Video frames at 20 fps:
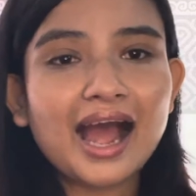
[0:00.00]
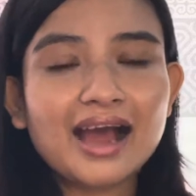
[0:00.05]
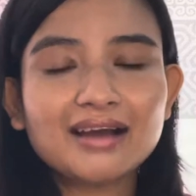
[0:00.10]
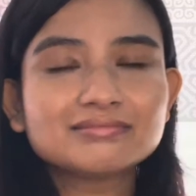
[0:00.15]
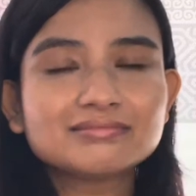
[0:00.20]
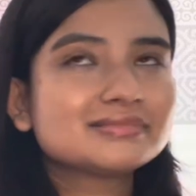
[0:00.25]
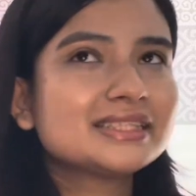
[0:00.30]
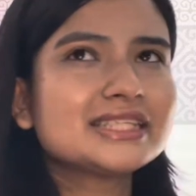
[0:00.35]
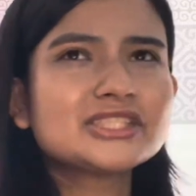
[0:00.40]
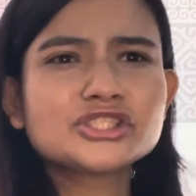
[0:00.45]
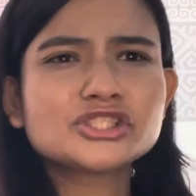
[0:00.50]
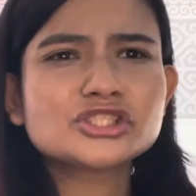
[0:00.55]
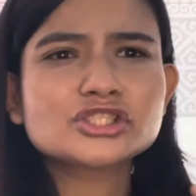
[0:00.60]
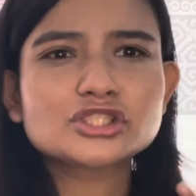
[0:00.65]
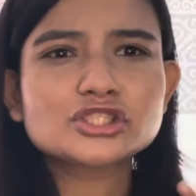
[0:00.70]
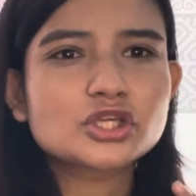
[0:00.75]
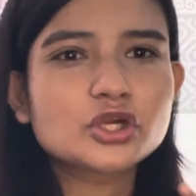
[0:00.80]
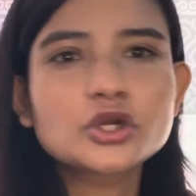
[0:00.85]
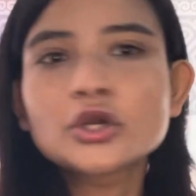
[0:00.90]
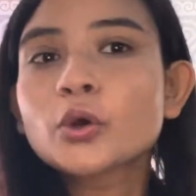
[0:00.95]
they
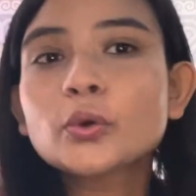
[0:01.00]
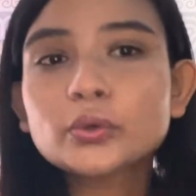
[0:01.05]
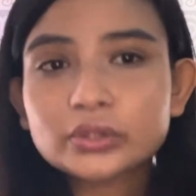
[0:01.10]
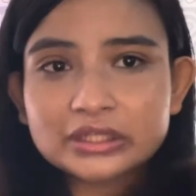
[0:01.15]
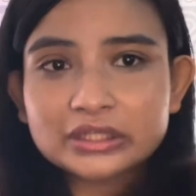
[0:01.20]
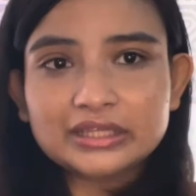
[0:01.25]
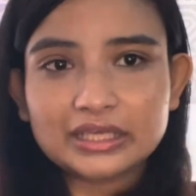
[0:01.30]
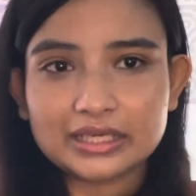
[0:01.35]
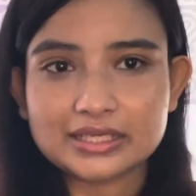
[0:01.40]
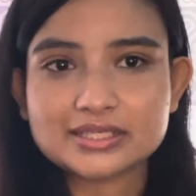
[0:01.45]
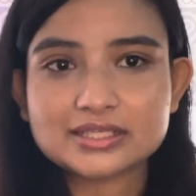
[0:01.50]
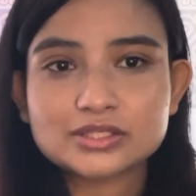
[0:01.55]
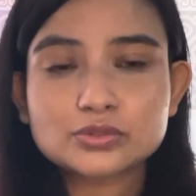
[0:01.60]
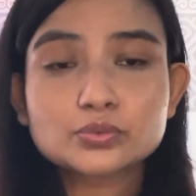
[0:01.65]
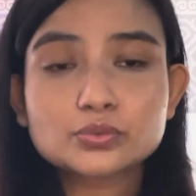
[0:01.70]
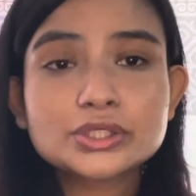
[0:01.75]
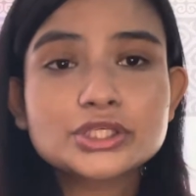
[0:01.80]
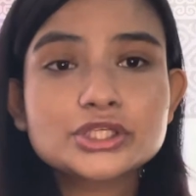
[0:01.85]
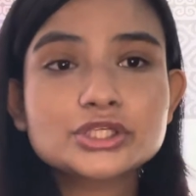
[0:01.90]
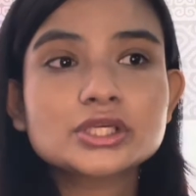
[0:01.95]
just know things
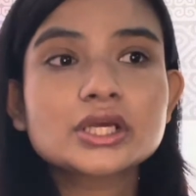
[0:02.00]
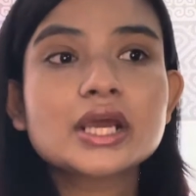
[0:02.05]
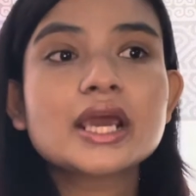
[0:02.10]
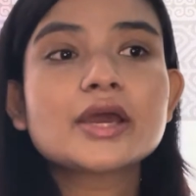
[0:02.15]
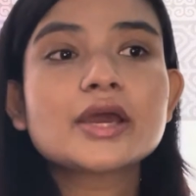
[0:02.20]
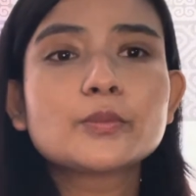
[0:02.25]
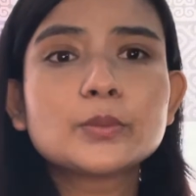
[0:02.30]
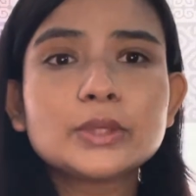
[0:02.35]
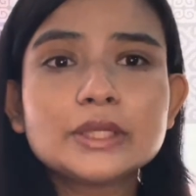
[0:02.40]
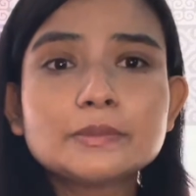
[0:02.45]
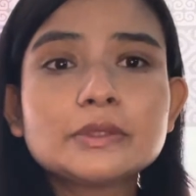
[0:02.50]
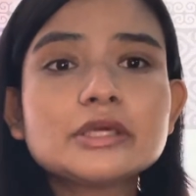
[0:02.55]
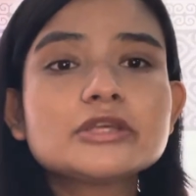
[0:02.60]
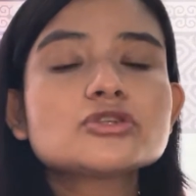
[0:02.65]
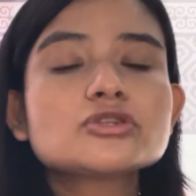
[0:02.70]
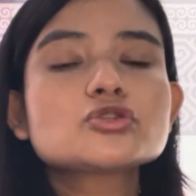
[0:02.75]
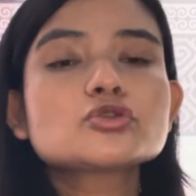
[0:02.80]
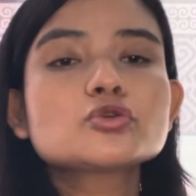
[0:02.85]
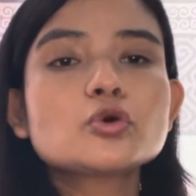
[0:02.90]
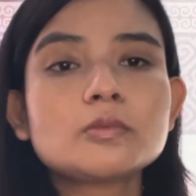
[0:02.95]
which will be
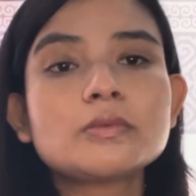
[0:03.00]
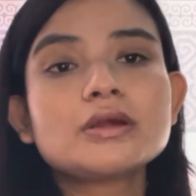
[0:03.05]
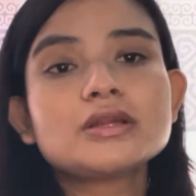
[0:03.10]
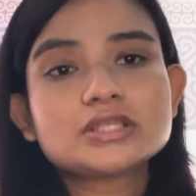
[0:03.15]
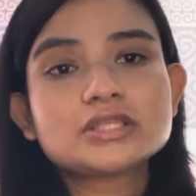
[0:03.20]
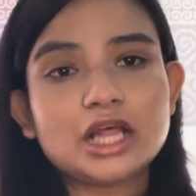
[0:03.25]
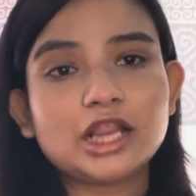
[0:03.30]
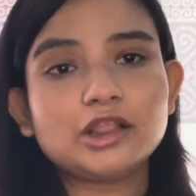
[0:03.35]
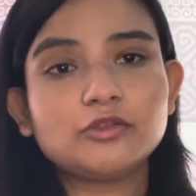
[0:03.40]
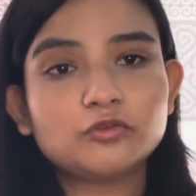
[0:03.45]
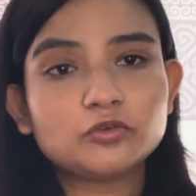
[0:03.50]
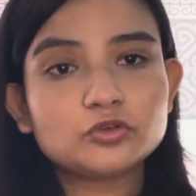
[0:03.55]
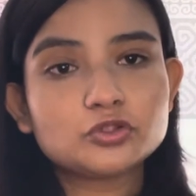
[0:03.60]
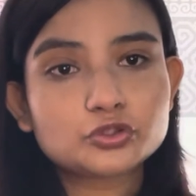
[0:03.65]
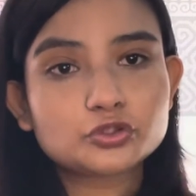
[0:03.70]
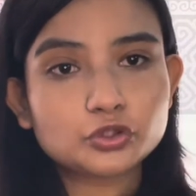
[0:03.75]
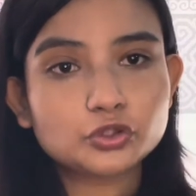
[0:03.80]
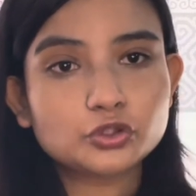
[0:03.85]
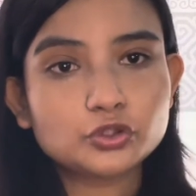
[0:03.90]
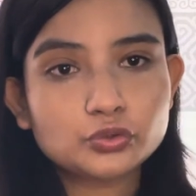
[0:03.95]
so much helpful
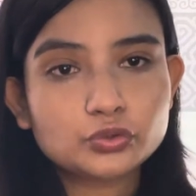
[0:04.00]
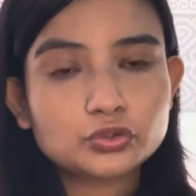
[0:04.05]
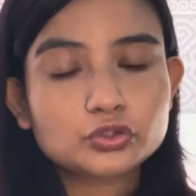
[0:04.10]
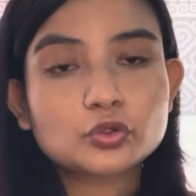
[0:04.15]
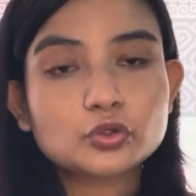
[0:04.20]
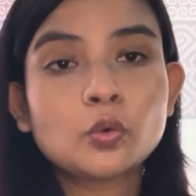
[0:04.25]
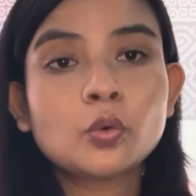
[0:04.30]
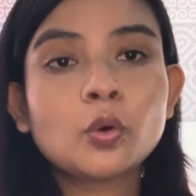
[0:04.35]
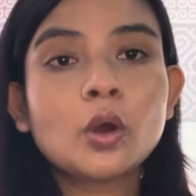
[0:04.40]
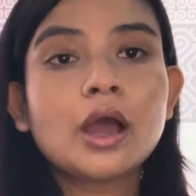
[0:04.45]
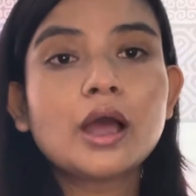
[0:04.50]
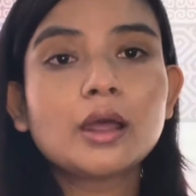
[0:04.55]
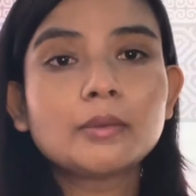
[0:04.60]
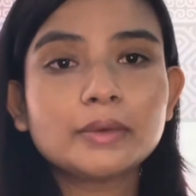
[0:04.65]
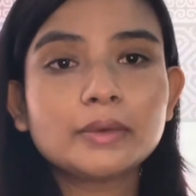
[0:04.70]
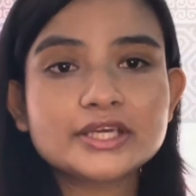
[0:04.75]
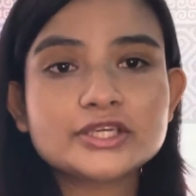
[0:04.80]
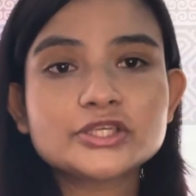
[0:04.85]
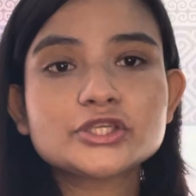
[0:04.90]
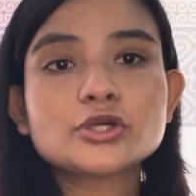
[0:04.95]
to you so
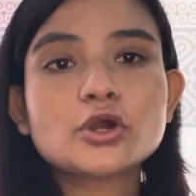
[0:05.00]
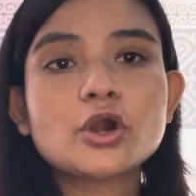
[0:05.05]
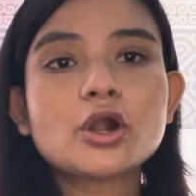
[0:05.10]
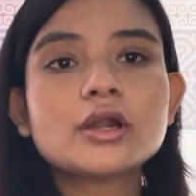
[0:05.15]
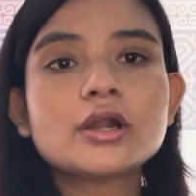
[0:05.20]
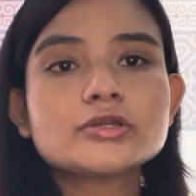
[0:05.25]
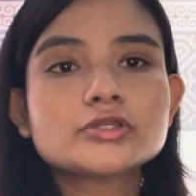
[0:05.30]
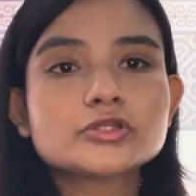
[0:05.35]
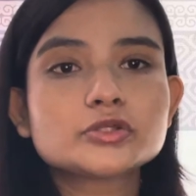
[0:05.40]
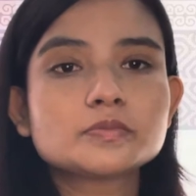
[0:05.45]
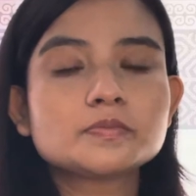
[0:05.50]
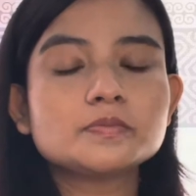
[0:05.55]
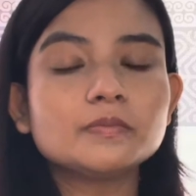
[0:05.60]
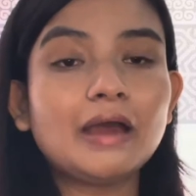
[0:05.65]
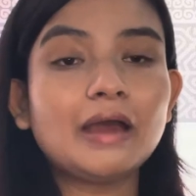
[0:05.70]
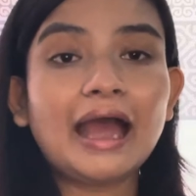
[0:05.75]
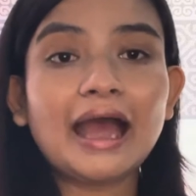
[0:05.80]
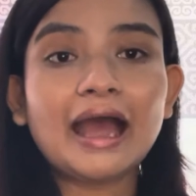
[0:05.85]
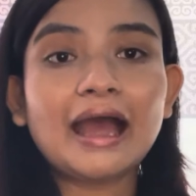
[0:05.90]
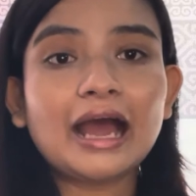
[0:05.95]
make sure to
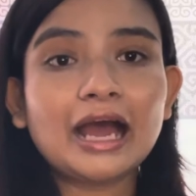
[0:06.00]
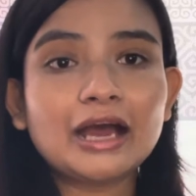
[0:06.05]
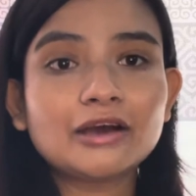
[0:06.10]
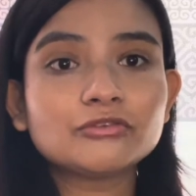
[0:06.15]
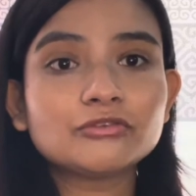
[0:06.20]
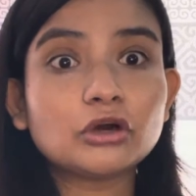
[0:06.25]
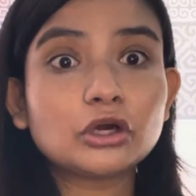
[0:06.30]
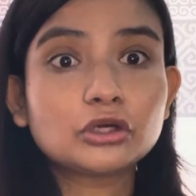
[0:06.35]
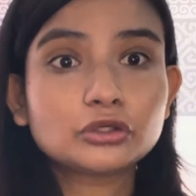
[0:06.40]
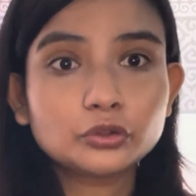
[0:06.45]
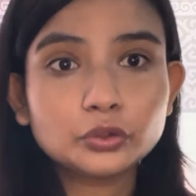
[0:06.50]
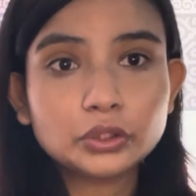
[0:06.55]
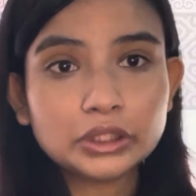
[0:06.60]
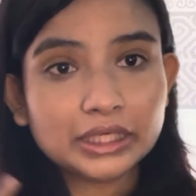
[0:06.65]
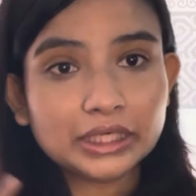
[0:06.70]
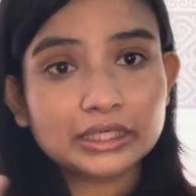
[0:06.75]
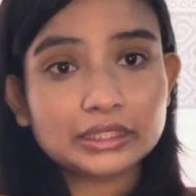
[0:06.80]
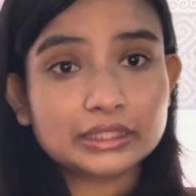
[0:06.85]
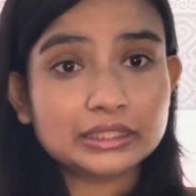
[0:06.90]
have a good